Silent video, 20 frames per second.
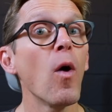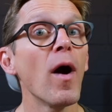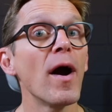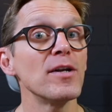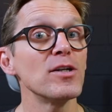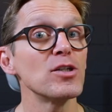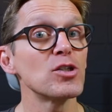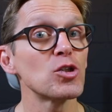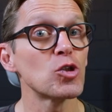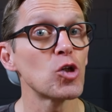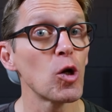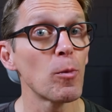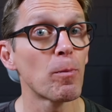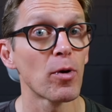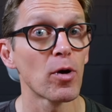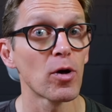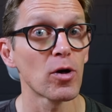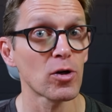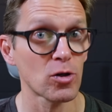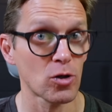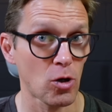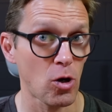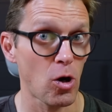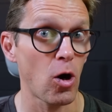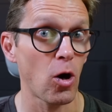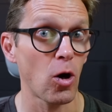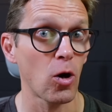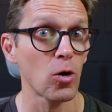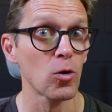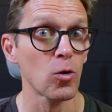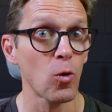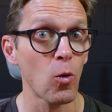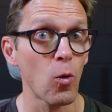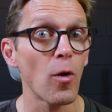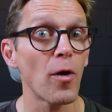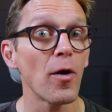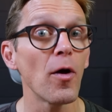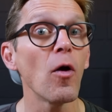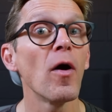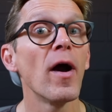one Supercar
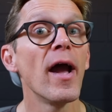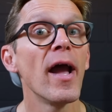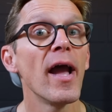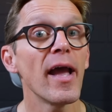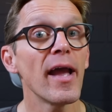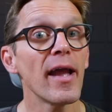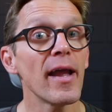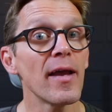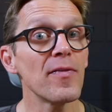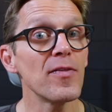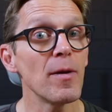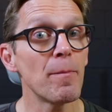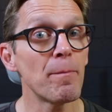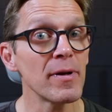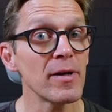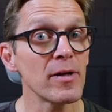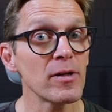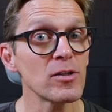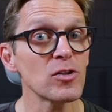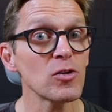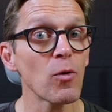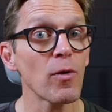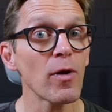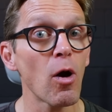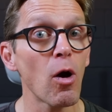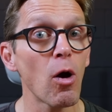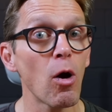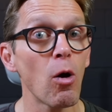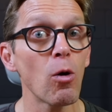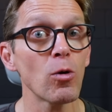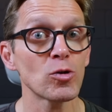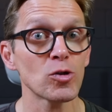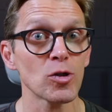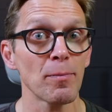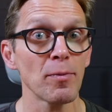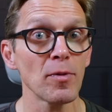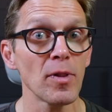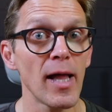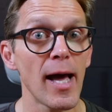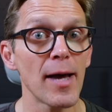oil and the Pennzoil Ultra
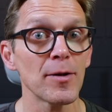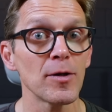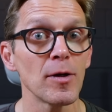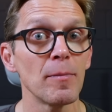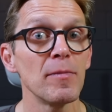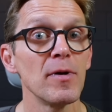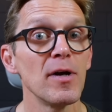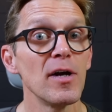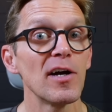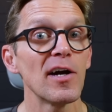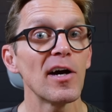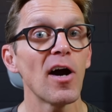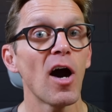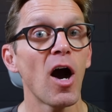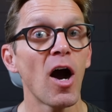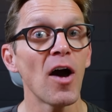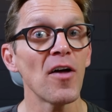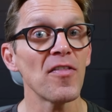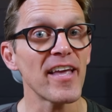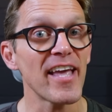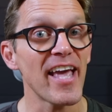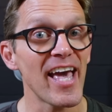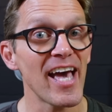Platinum on the